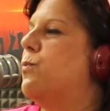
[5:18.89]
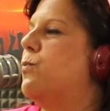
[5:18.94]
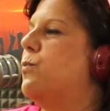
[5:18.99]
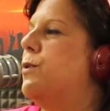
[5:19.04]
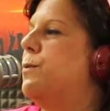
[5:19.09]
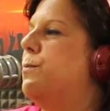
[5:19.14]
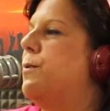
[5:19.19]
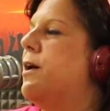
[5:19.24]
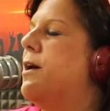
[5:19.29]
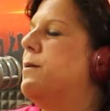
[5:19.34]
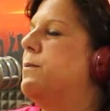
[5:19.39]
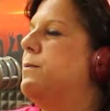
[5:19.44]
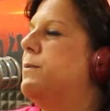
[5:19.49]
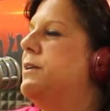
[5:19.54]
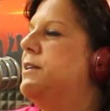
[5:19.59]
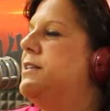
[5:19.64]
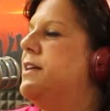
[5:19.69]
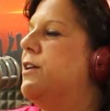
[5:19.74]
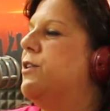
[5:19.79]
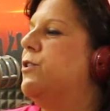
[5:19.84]
would
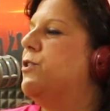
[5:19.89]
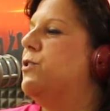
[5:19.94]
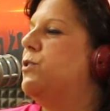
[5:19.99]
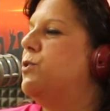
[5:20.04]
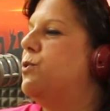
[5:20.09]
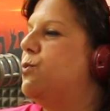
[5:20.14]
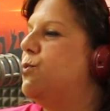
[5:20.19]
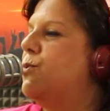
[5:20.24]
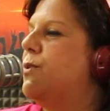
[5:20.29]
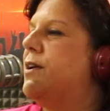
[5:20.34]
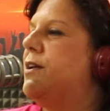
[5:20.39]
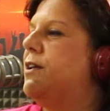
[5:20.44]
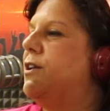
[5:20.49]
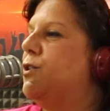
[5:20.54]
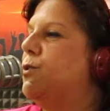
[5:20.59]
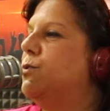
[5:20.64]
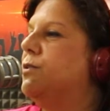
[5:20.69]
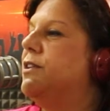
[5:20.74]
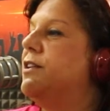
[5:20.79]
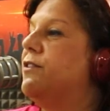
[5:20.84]
probably tell you you
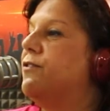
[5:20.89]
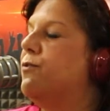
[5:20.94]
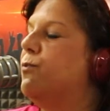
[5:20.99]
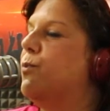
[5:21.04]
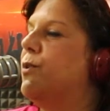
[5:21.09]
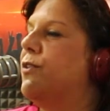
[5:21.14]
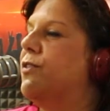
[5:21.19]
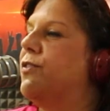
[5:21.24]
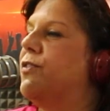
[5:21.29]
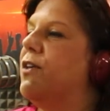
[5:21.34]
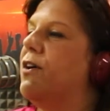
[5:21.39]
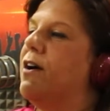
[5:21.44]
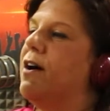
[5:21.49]
you live with